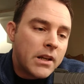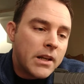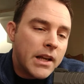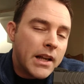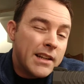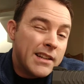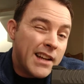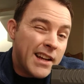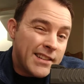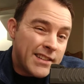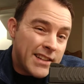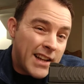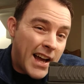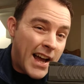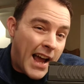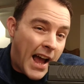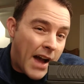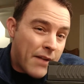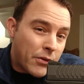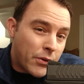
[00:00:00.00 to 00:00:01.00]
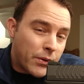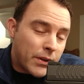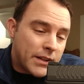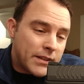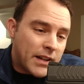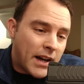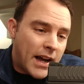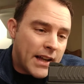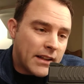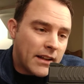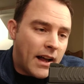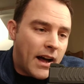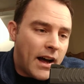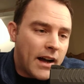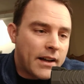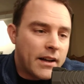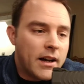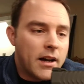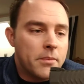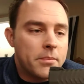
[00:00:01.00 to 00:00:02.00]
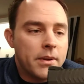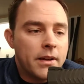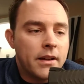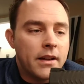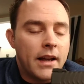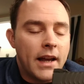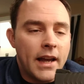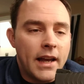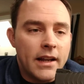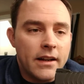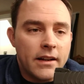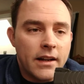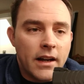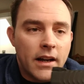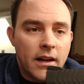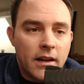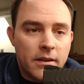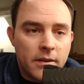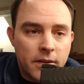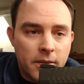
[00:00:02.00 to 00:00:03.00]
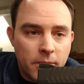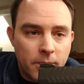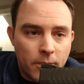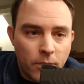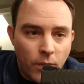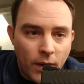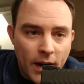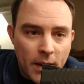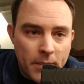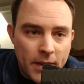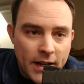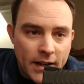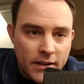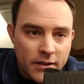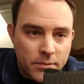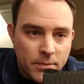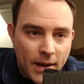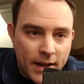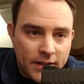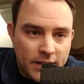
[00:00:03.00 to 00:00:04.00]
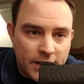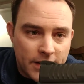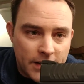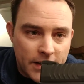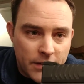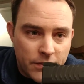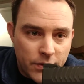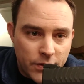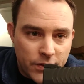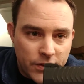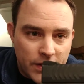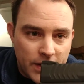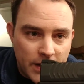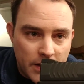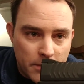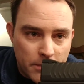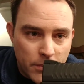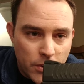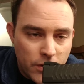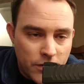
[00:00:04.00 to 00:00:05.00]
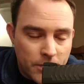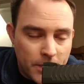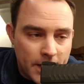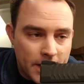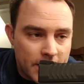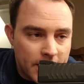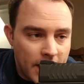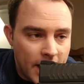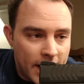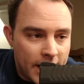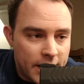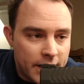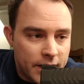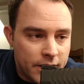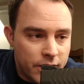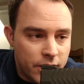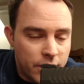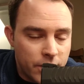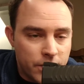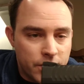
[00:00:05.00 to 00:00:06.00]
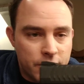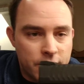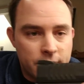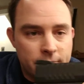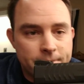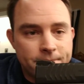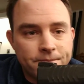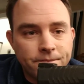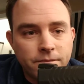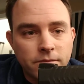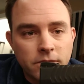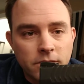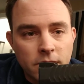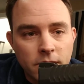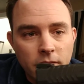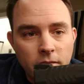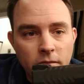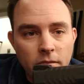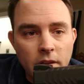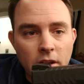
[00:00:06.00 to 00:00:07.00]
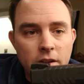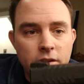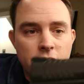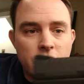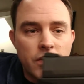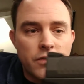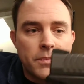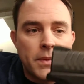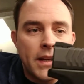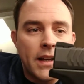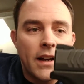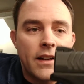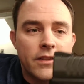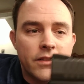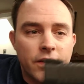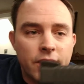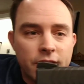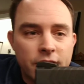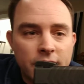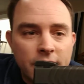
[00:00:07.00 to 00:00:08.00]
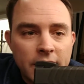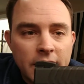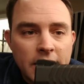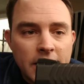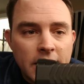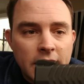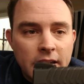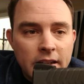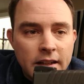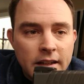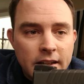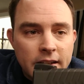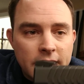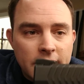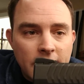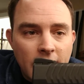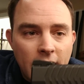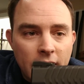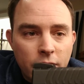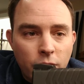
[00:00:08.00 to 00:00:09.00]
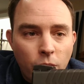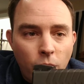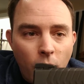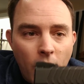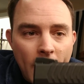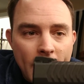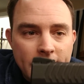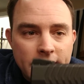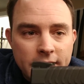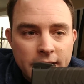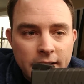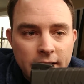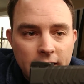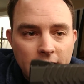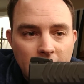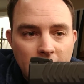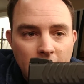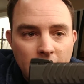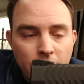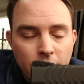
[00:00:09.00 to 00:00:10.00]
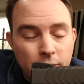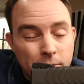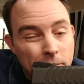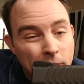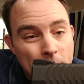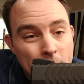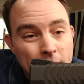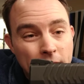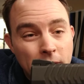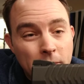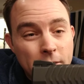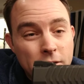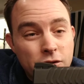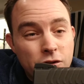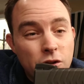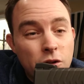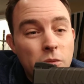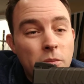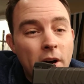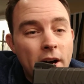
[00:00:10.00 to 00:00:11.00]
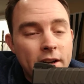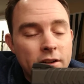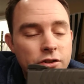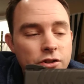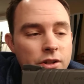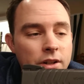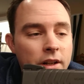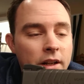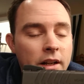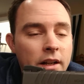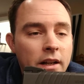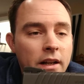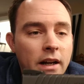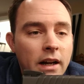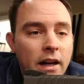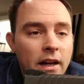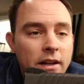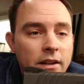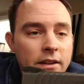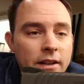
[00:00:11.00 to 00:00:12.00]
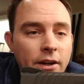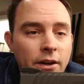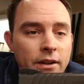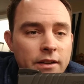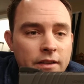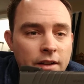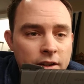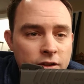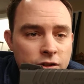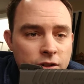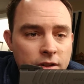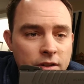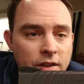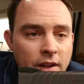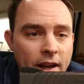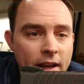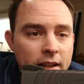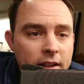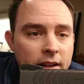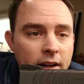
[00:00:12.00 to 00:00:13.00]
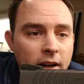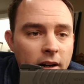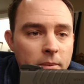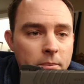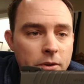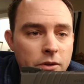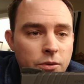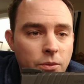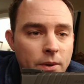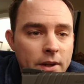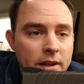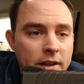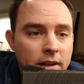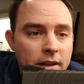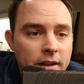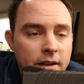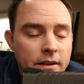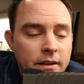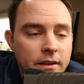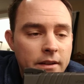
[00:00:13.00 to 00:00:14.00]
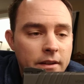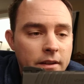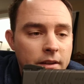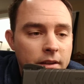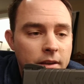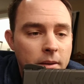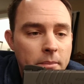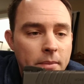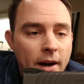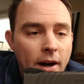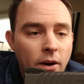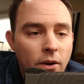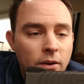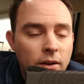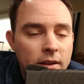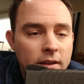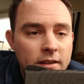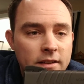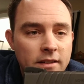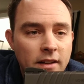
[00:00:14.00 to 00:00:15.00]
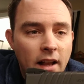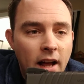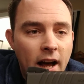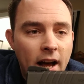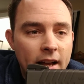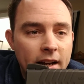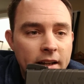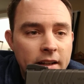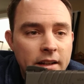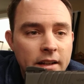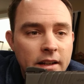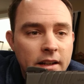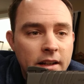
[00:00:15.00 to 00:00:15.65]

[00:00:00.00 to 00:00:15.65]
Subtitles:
it does not have a really tight lockup. And what I mean is basically if you see the movement that I can induce, just because there's not quite, or maybe a little bit too much clearance, I should say, in there between the barrel and the slide.